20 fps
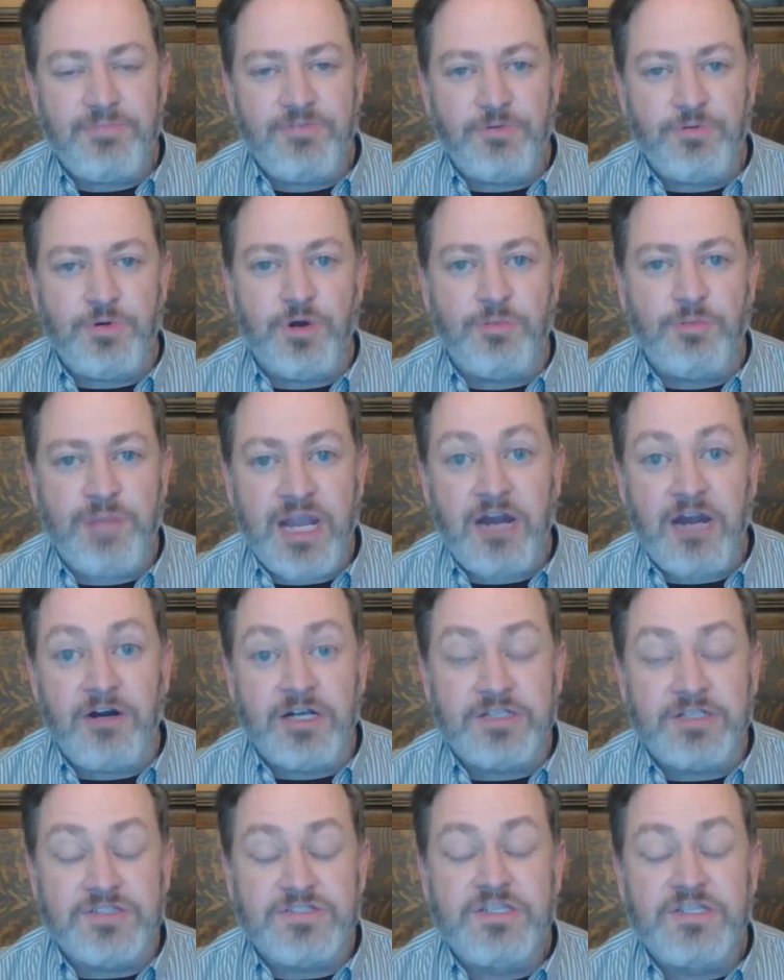through her
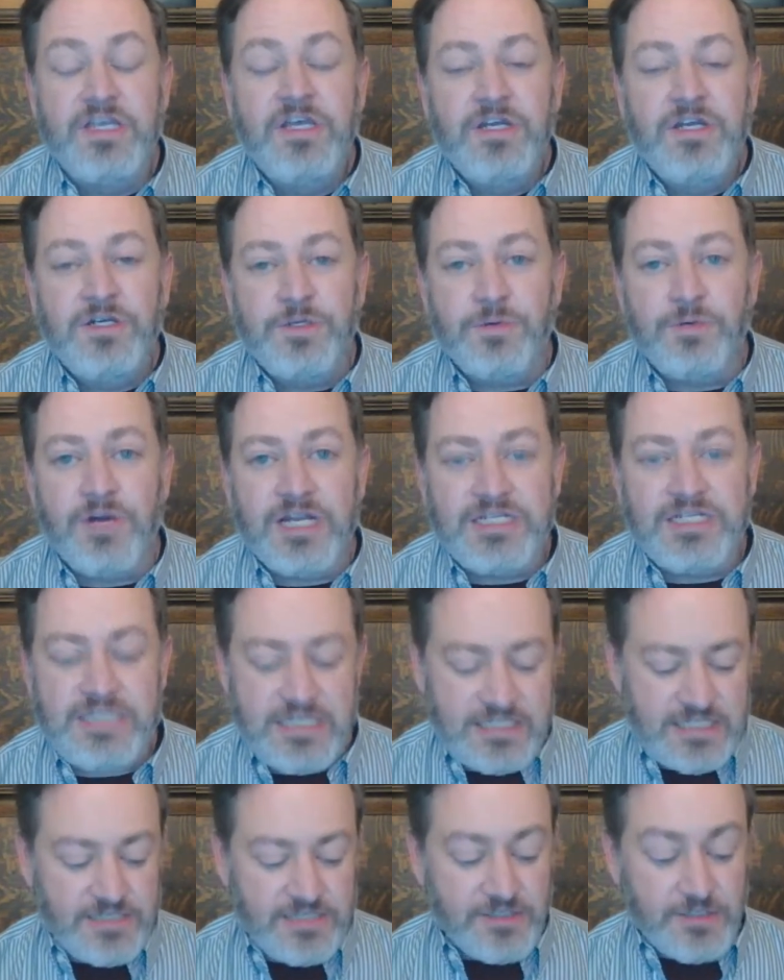parents who were
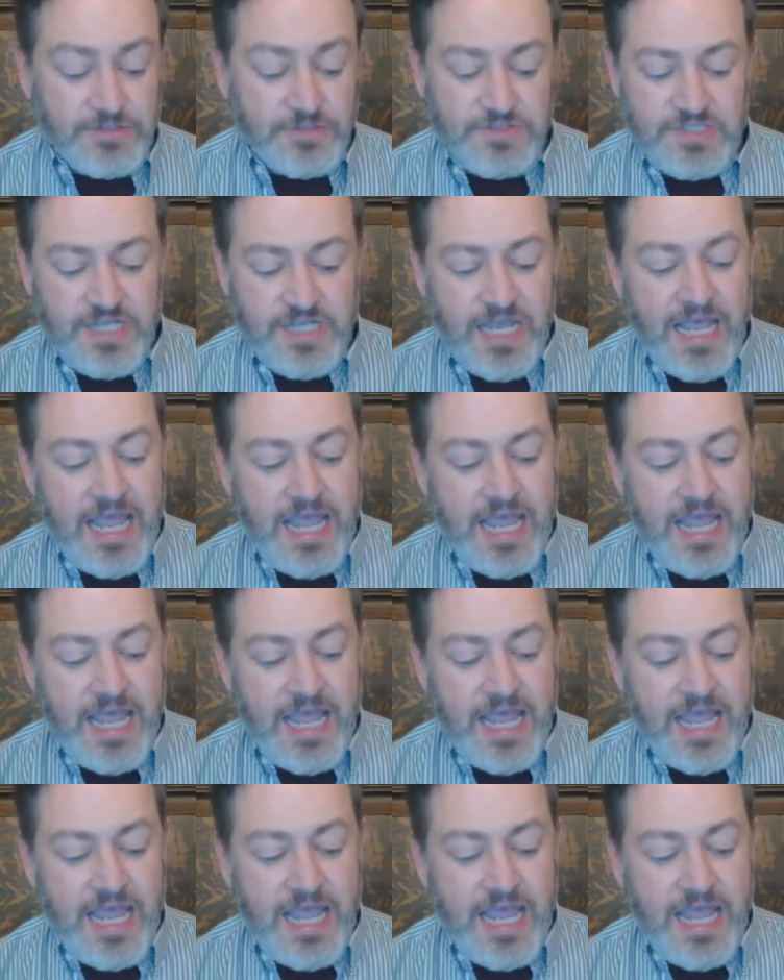antique dealers.